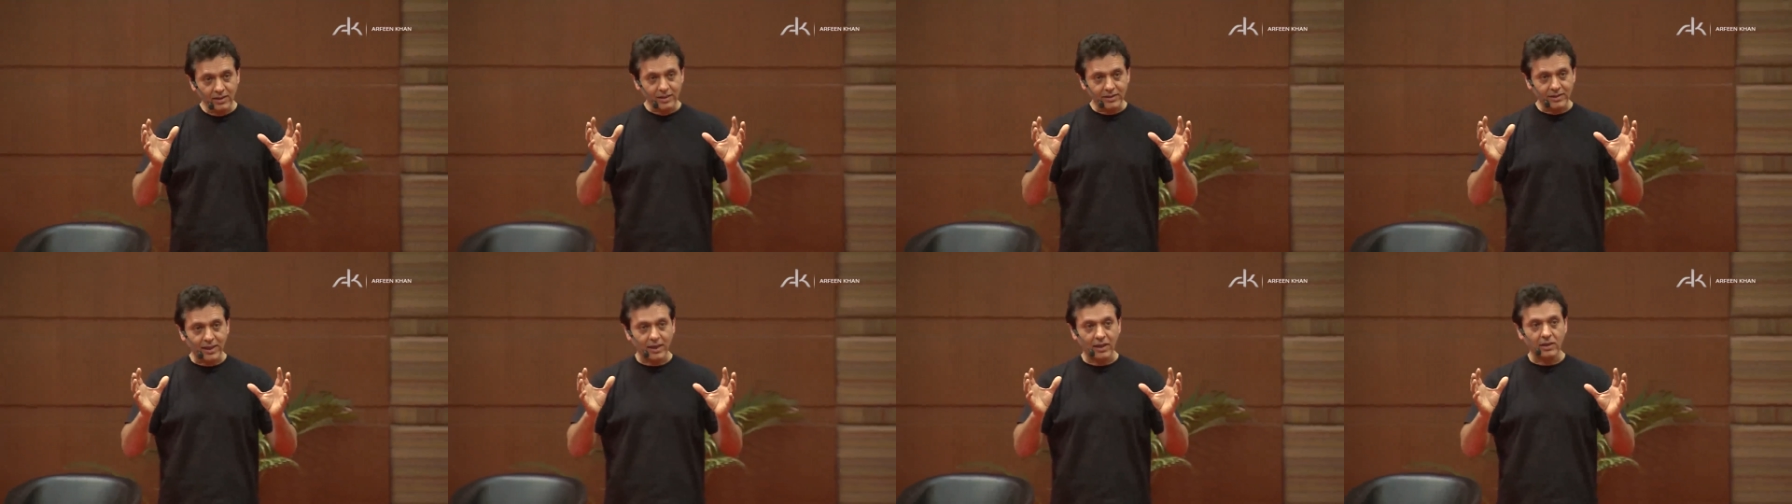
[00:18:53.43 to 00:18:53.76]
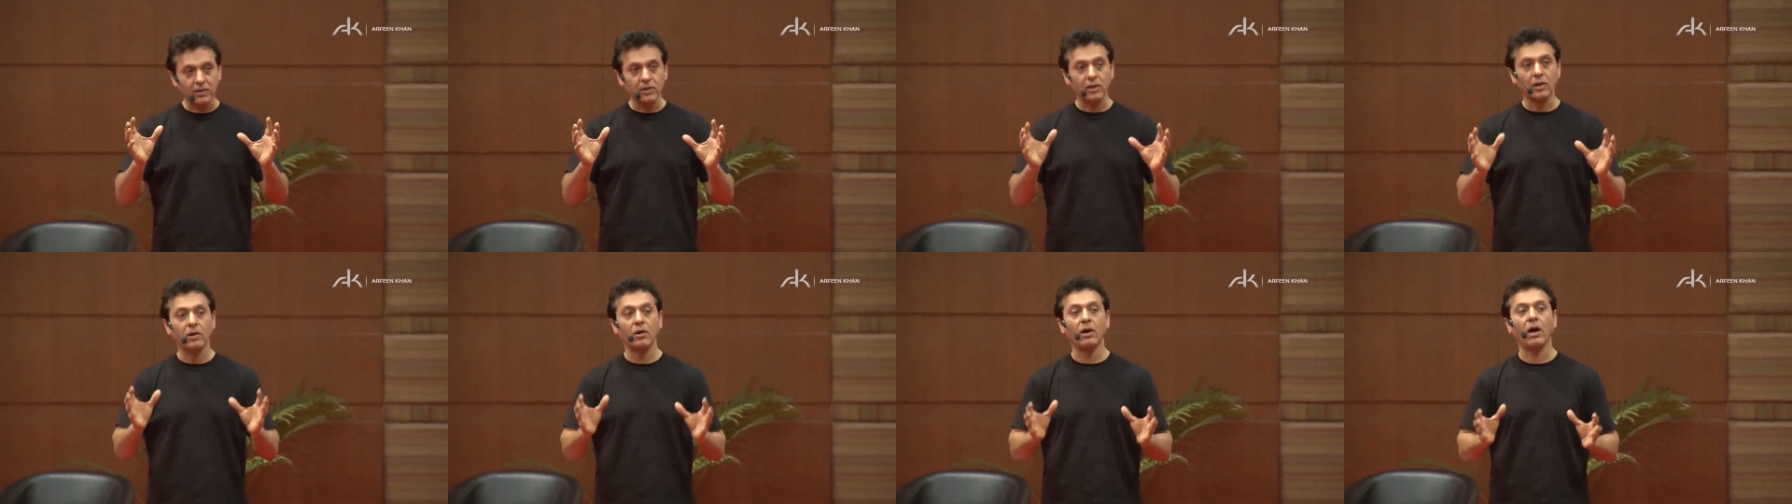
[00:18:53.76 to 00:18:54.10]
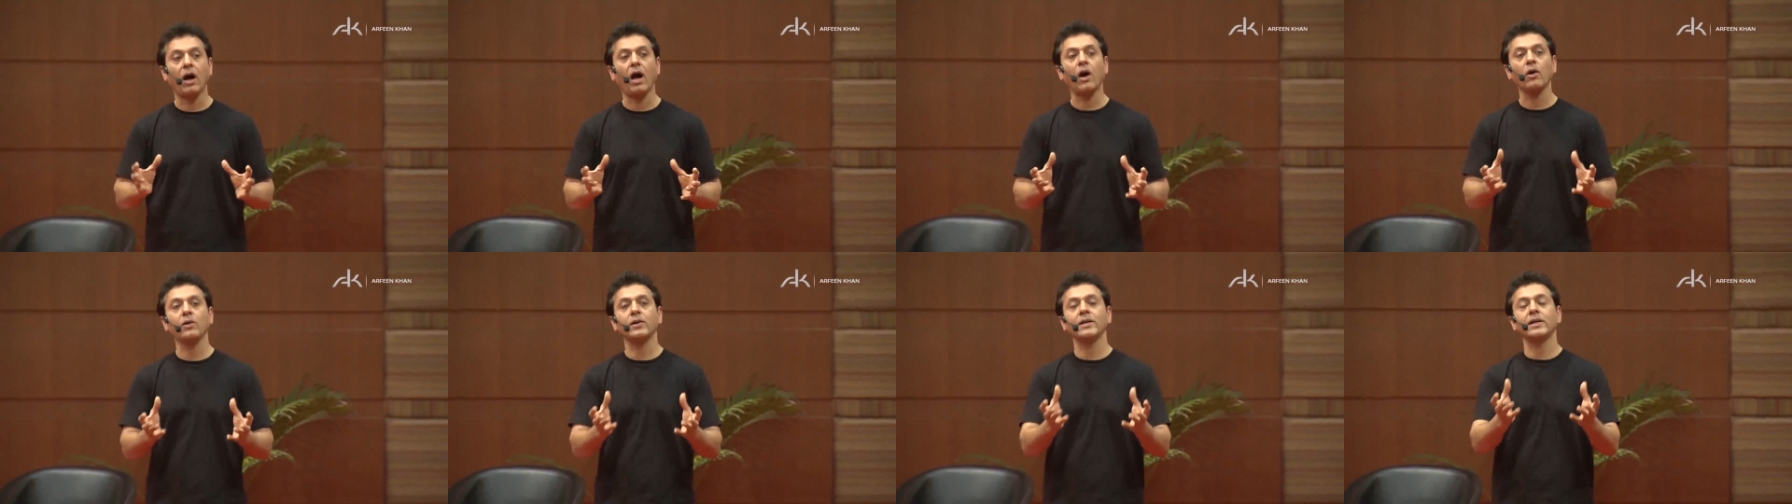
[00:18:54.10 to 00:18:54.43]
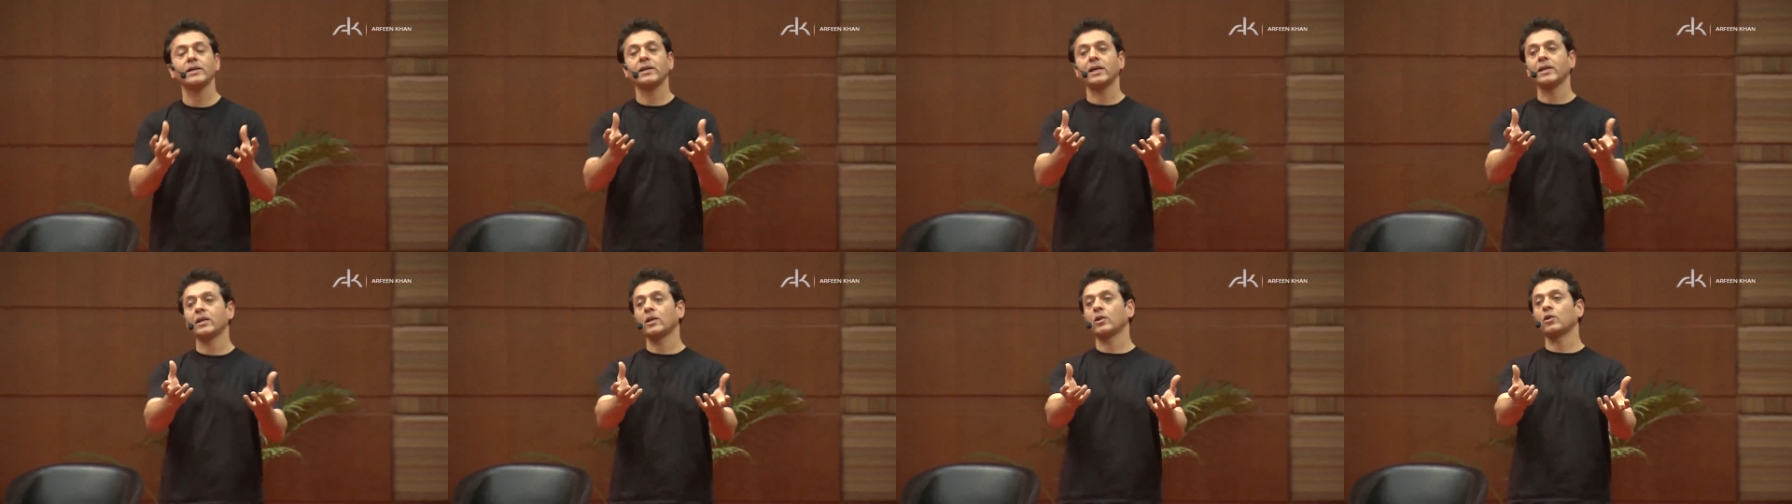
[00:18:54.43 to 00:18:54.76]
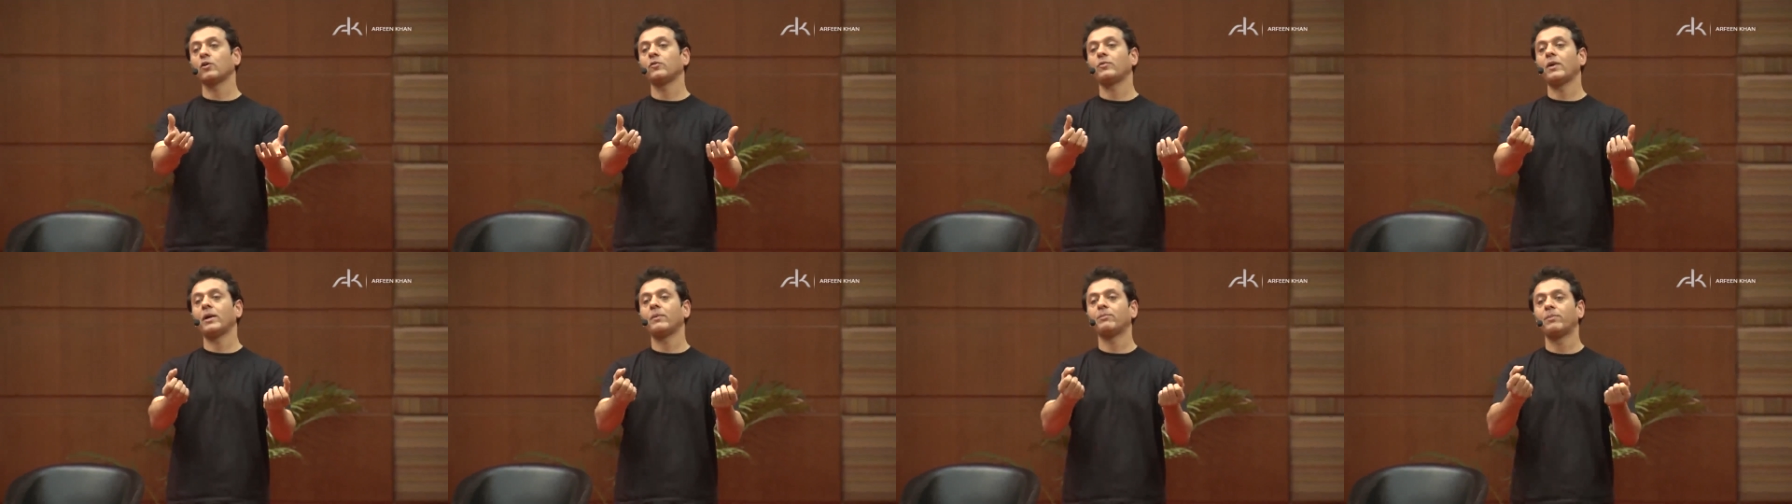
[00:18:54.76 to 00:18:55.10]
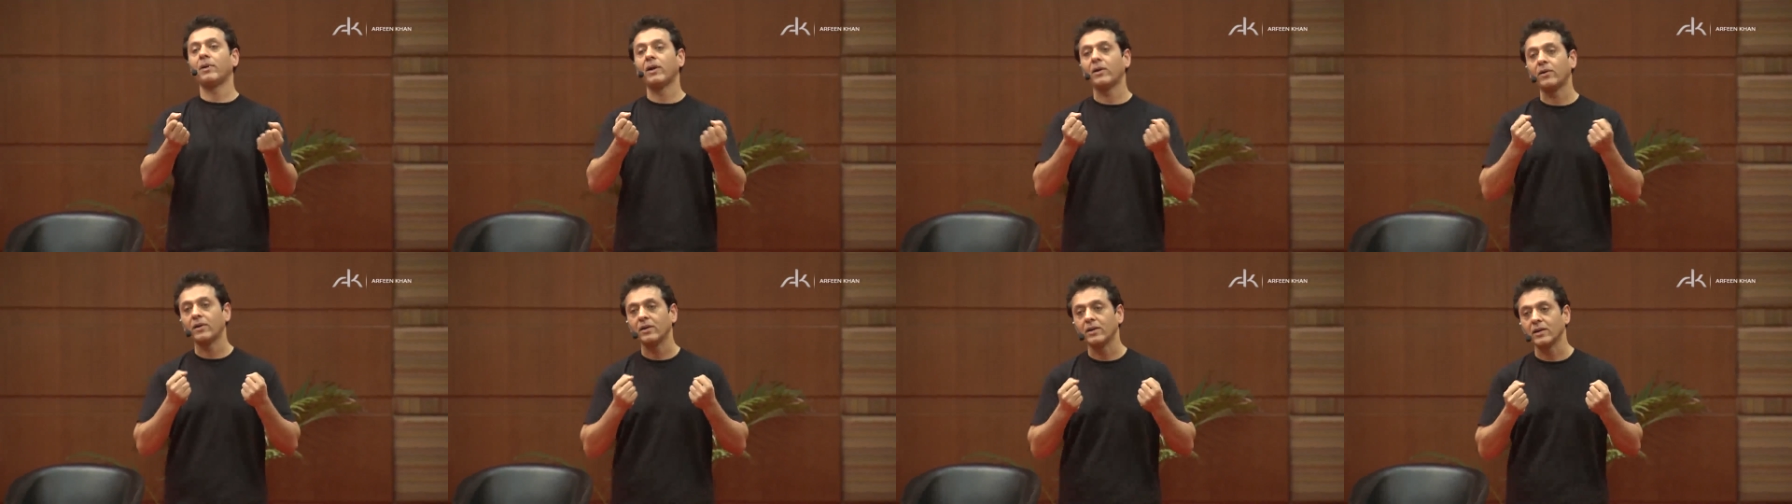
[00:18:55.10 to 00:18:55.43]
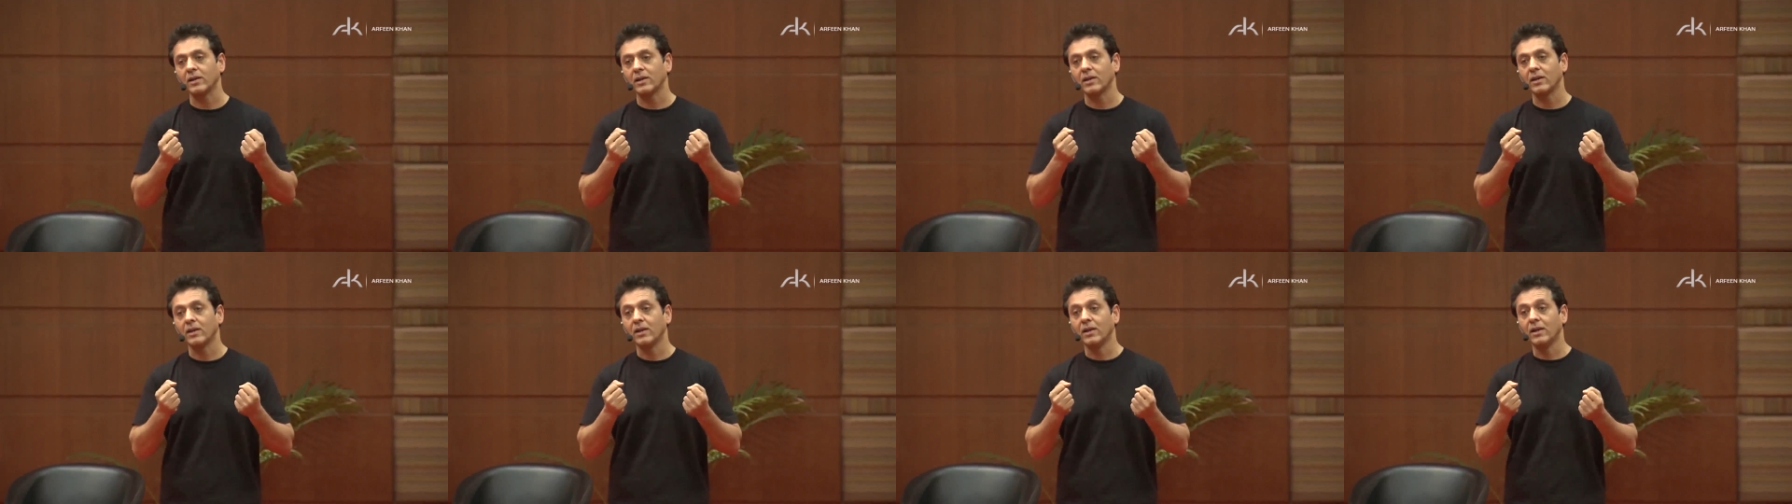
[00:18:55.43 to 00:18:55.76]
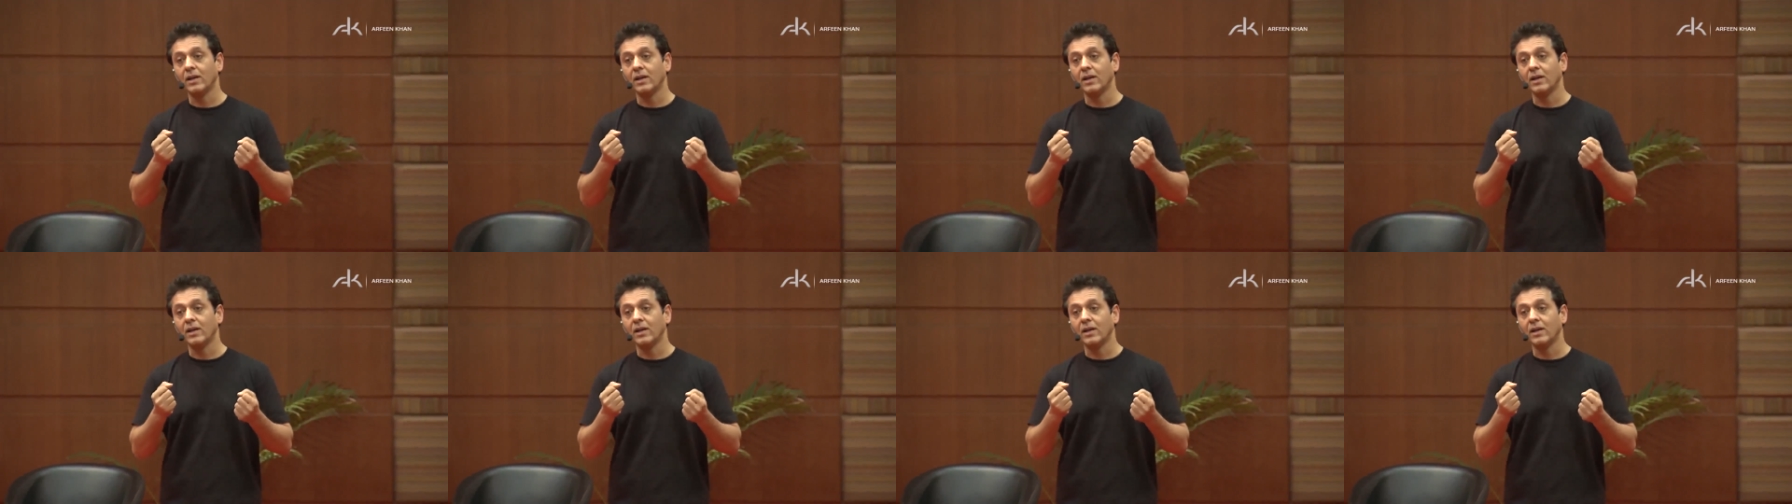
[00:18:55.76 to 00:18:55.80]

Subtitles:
that, how can I take this off my parents?